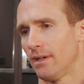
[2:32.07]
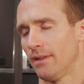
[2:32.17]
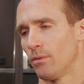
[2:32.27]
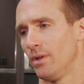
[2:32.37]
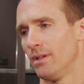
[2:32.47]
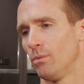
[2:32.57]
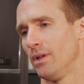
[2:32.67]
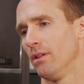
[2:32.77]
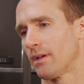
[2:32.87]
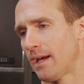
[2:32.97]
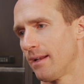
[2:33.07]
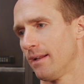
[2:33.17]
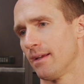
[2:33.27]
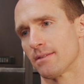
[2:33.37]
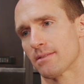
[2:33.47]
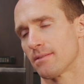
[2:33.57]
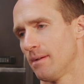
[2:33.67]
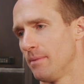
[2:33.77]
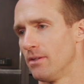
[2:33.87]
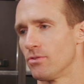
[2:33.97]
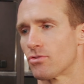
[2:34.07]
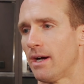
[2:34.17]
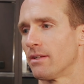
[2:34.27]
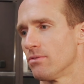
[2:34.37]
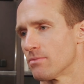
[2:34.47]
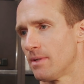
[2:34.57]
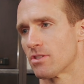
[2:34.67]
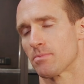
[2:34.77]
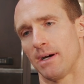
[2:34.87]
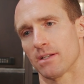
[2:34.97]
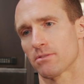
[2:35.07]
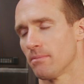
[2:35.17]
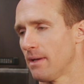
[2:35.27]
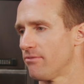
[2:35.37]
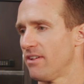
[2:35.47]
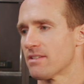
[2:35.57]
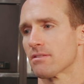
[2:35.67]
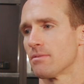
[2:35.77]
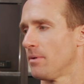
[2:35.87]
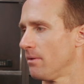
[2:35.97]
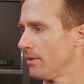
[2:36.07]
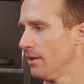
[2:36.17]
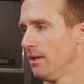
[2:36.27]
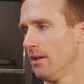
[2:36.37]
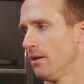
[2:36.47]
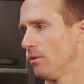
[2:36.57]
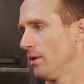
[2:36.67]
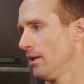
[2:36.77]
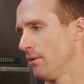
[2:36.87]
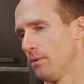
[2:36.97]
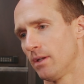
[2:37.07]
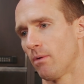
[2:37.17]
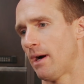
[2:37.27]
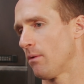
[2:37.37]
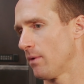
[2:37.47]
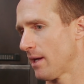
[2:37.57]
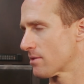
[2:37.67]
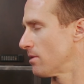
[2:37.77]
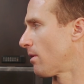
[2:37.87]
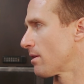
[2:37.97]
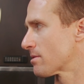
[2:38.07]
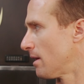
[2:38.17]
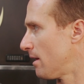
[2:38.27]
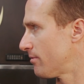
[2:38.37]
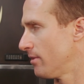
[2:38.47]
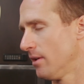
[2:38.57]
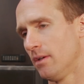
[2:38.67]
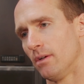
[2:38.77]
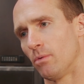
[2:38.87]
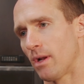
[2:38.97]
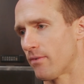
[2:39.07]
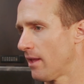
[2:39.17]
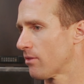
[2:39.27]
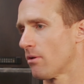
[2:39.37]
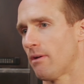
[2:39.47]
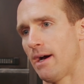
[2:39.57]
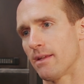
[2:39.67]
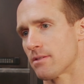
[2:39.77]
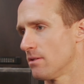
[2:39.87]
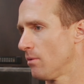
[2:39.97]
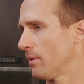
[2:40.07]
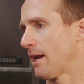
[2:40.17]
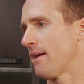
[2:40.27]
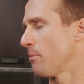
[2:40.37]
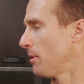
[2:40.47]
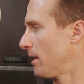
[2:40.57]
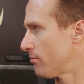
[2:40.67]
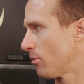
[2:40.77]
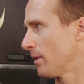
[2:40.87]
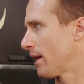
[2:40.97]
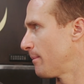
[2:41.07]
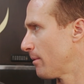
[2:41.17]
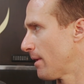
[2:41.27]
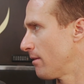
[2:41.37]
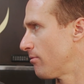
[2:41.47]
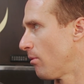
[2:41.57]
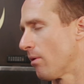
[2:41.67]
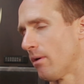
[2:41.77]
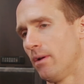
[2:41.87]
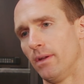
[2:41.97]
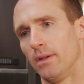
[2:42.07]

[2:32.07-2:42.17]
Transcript: I think we look at it as, you try to as much as possible, man. Faceless opponent, we go out, we execute our stuff. Whatever they throw at us, we got to have a plan for, we got to be ready for,